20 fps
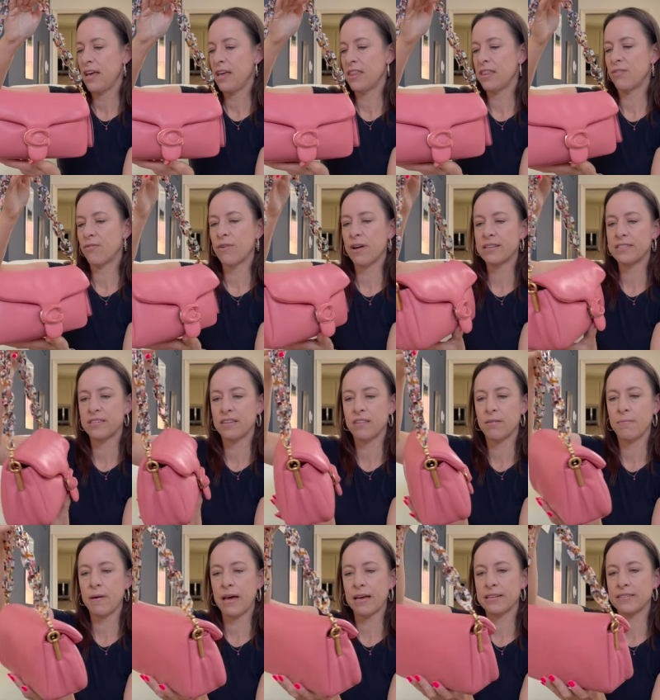The rest of the
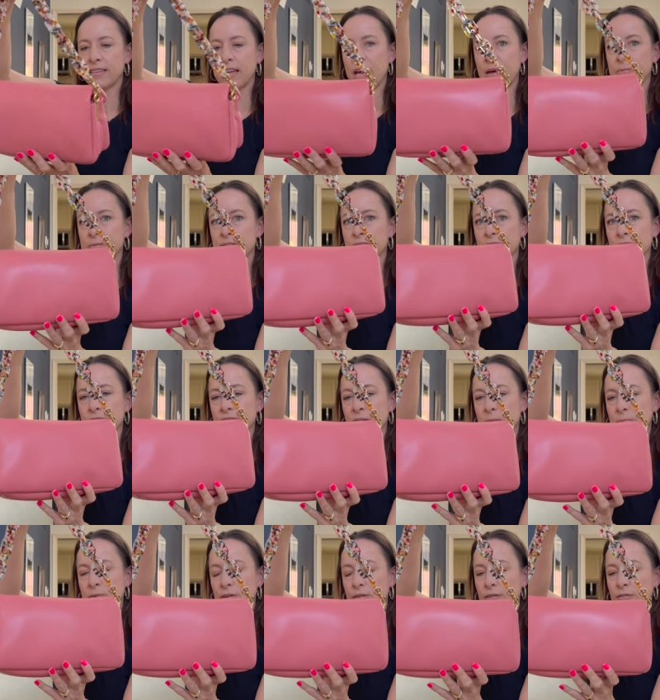bag is absolutely
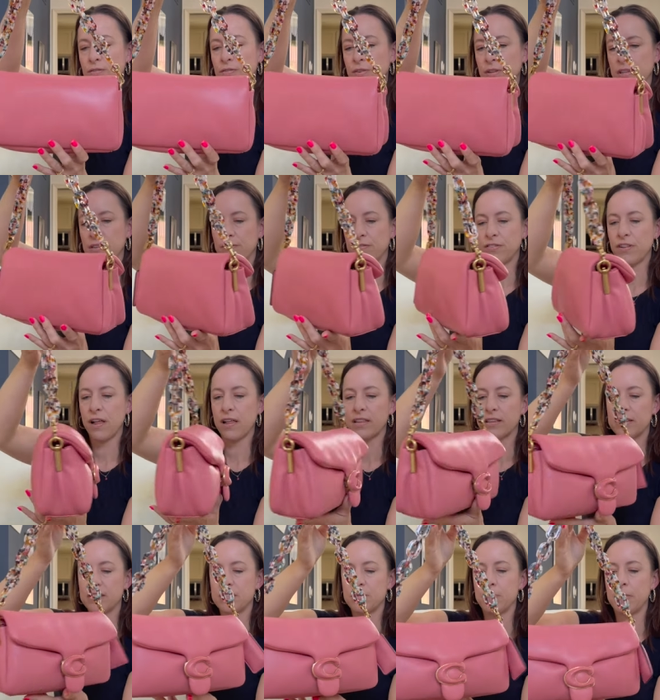beautiful and
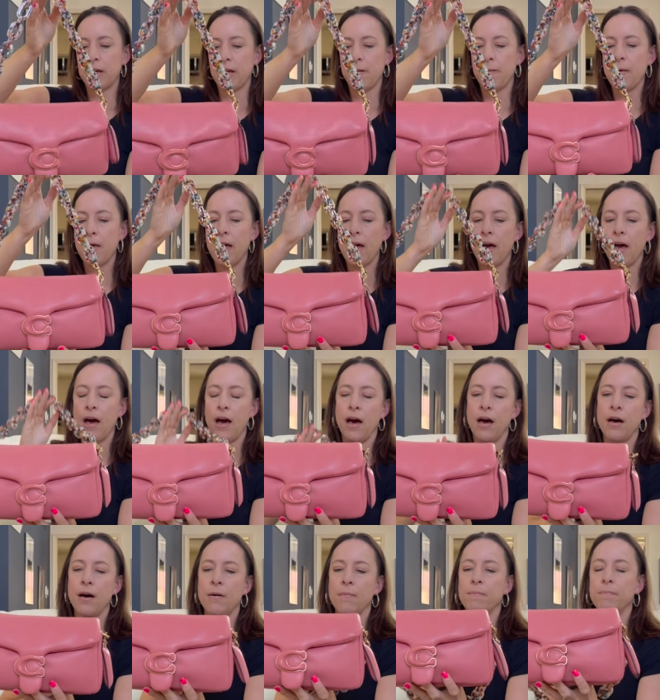flawless, but
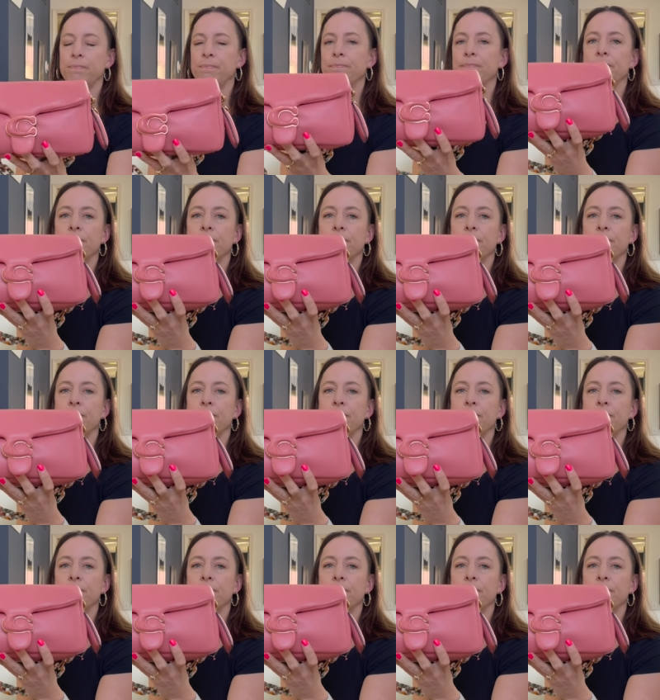um,